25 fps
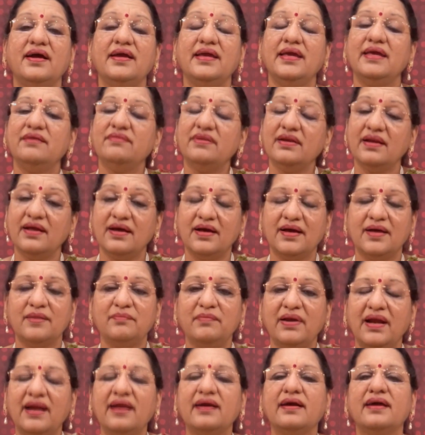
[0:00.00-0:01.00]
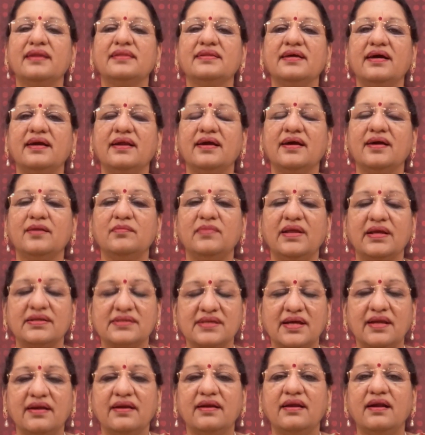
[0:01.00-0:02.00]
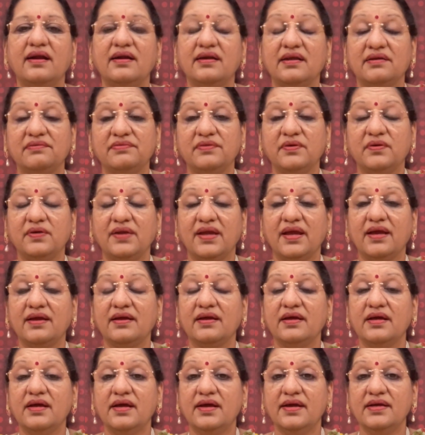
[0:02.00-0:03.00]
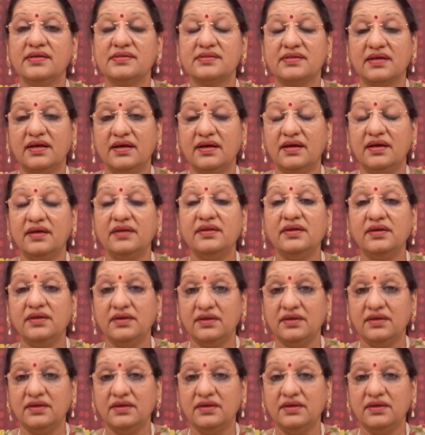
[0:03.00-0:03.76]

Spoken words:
even a Melagartha Ragam like Chalanata, if you take, Sari,